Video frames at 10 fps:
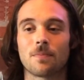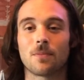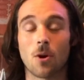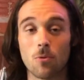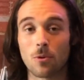
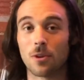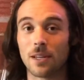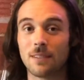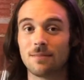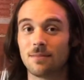don't
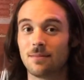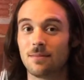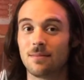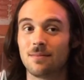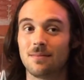worry,
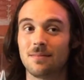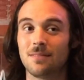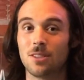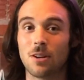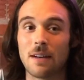
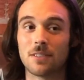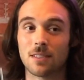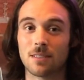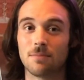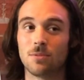you don't have
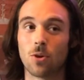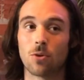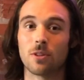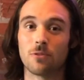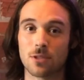to
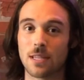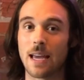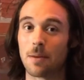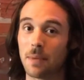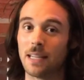totally
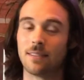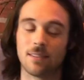forsake meat.